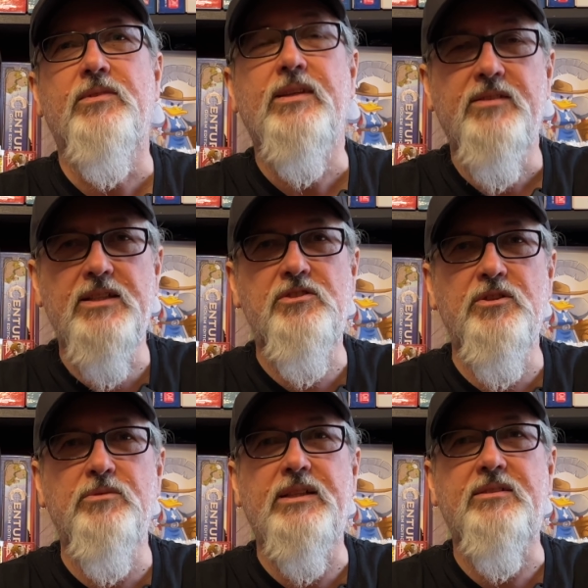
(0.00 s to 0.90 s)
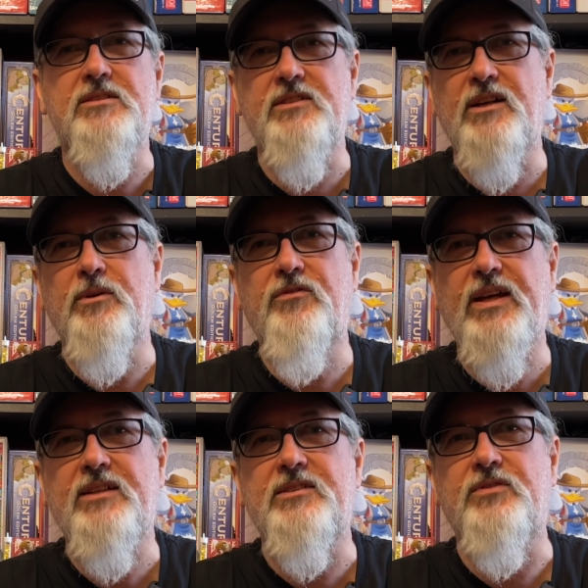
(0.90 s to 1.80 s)
This unit is now
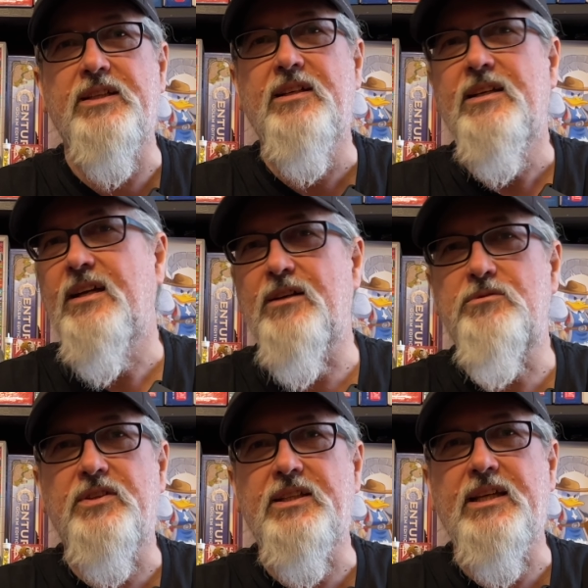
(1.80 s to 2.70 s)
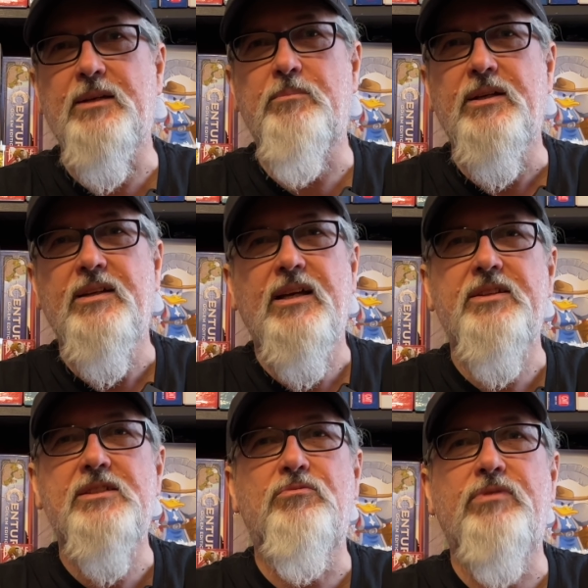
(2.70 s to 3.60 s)
effectively out of the game, and
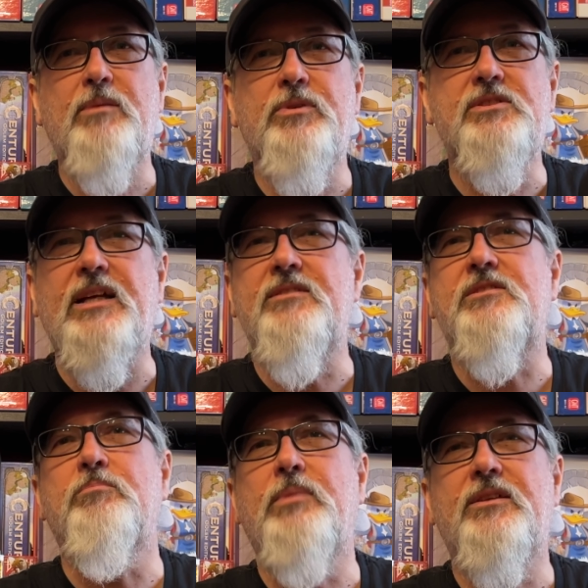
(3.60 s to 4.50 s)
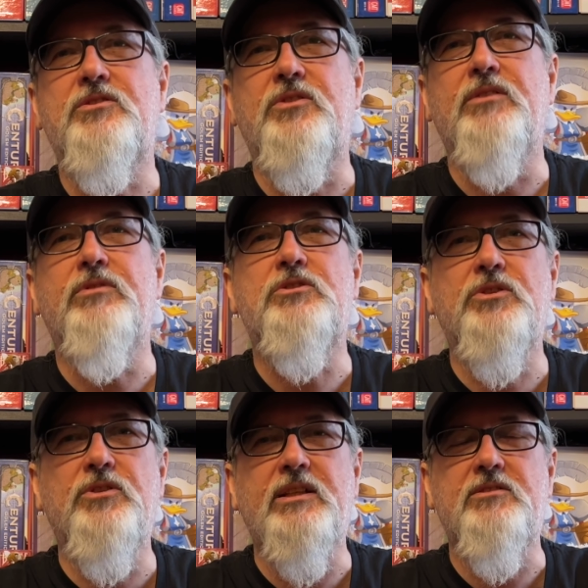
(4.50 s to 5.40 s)
this represents the military
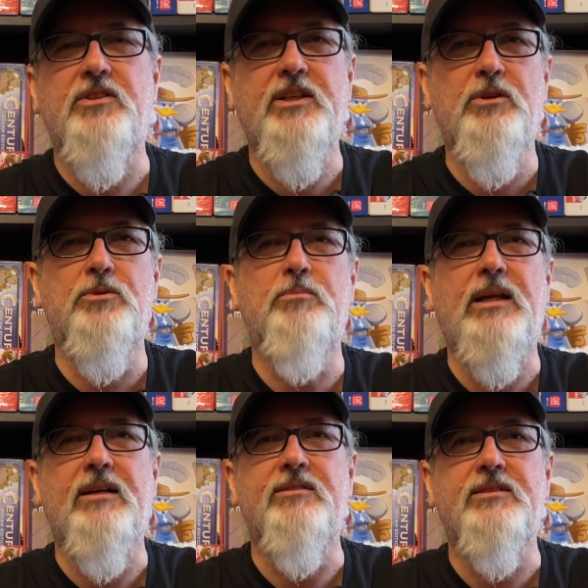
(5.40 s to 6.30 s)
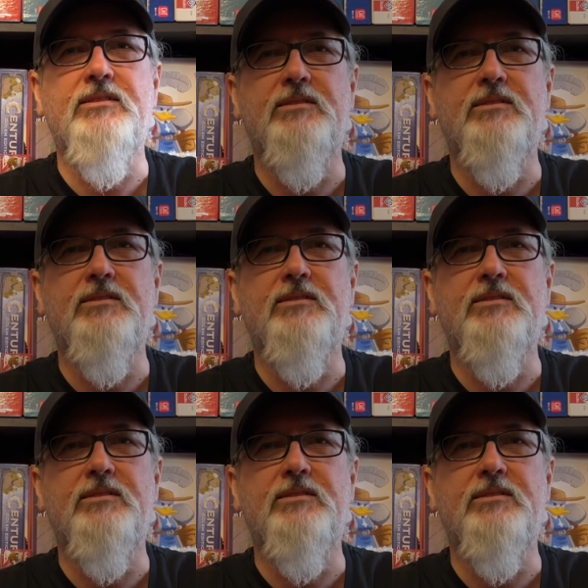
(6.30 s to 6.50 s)
returning to their homeland.